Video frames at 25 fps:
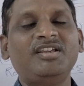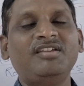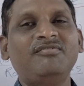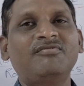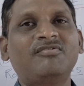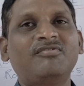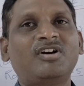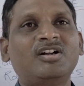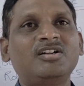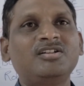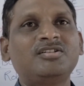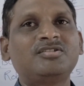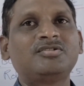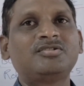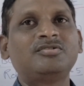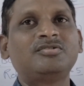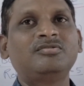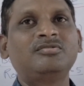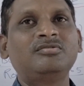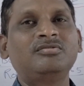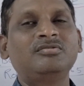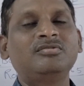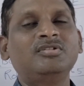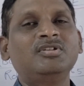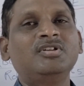When he
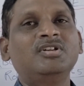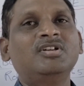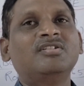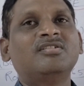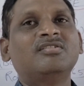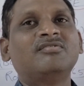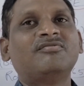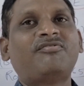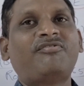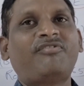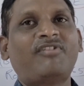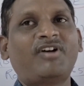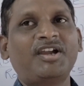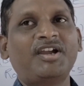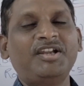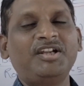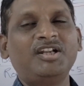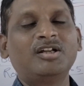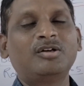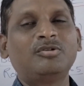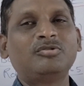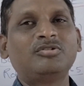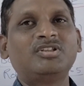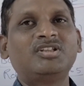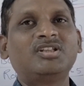wants to
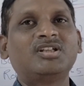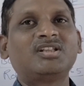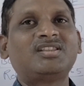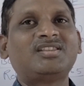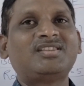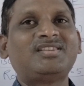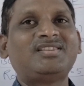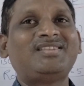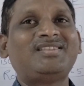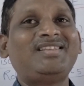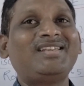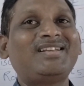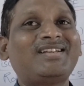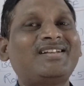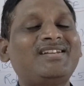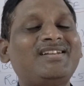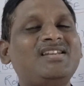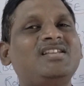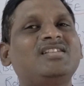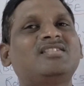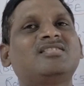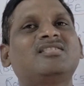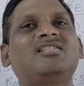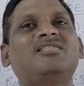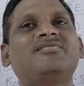find out the
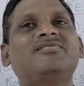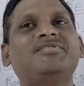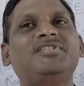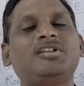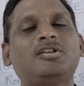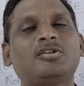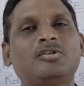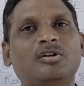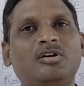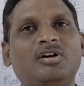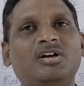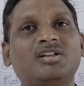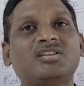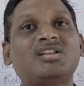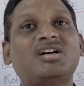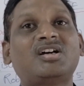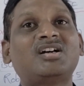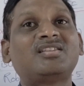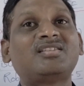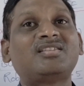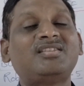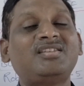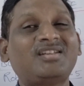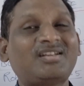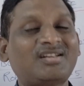thickness of the
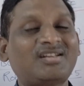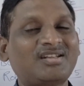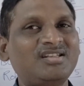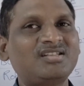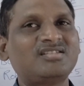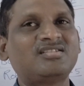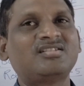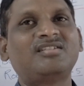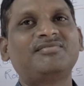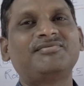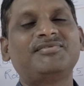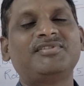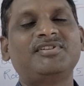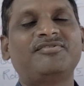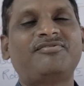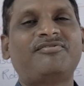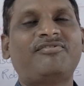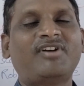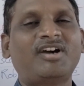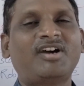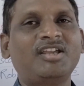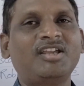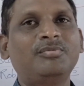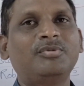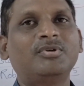cloth or thickness
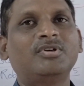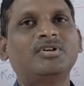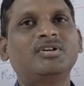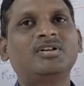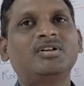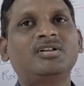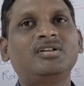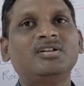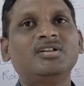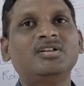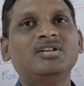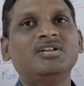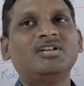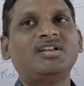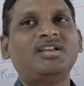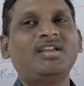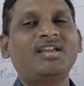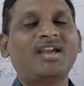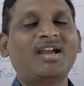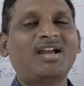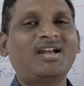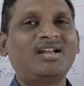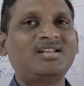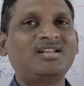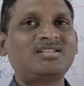of the fiber,
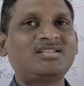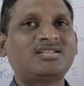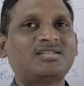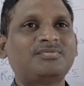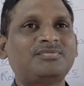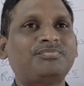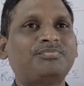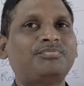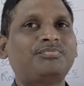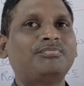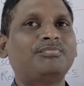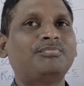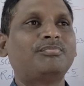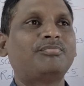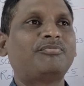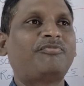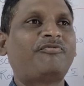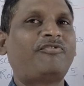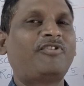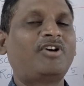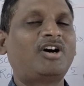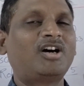he has